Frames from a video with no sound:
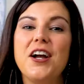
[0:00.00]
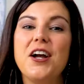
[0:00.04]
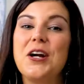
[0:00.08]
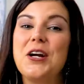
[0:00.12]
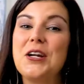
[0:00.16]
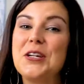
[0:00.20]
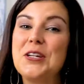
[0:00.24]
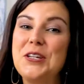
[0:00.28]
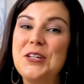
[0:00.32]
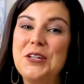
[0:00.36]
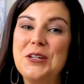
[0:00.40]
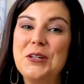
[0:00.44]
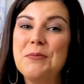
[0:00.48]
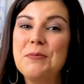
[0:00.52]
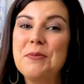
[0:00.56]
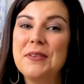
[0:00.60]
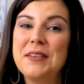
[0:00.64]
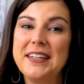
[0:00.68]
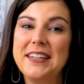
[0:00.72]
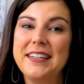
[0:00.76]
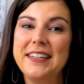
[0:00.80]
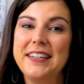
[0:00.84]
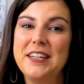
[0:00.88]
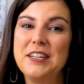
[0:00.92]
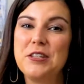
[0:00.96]
Are you
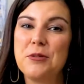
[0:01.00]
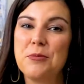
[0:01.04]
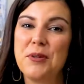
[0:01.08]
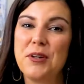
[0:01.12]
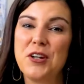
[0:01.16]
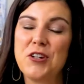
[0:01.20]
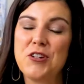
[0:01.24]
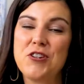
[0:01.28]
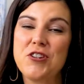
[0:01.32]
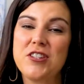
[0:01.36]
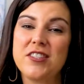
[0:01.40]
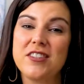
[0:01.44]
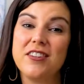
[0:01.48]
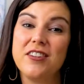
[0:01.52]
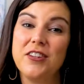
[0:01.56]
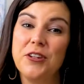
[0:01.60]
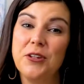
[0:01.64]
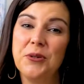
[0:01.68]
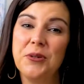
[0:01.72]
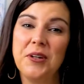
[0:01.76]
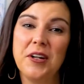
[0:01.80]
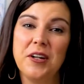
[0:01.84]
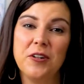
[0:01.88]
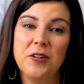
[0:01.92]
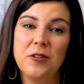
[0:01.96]
planning to purchase a
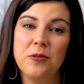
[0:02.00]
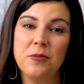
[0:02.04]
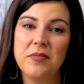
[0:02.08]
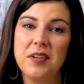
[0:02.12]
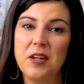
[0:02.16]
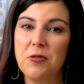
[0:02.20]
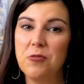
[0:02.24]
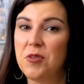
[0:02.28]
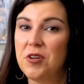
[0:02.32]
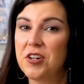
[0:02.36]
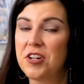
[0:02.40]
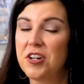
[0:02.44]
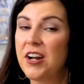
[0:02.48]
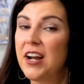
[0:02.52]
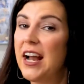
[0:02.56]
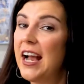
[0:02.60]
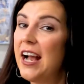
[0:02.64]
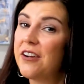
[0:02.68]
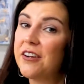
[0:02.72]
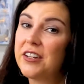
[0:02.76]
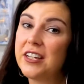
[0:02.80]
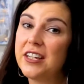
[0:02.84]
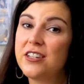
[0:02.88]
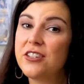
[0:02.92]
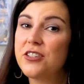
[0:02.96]
new home and wonder how
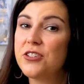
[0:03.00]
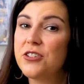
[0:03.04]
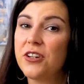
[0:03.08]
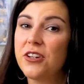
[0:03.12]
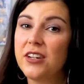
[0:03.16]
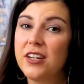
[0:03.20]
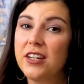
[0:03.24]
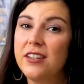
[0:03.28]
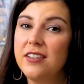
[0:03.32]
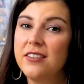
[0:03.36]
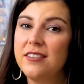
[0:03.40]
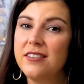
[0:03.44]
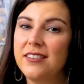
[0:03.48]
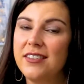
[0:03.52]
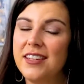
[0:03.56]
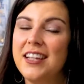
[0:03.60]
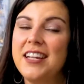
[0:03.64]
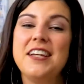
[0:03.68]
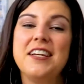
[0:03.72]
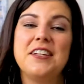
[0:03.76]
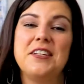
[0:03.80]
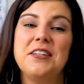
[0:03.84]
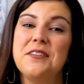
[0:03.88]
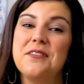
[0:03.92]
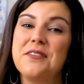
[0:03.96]
to get started?
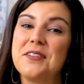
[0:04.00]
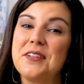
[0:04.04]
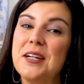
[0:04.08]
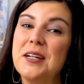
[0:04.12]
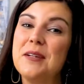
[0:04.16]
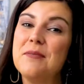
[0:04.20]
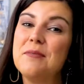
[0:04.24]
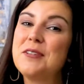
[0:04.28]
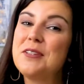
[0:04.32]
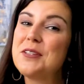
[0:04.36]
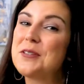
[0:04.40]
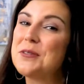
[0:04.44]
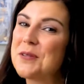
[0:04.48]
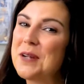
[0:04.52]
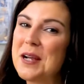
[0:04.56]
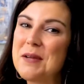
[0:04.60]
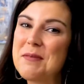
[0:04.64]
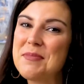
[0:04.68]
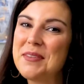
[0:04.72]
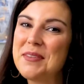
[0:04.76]
You've come to the right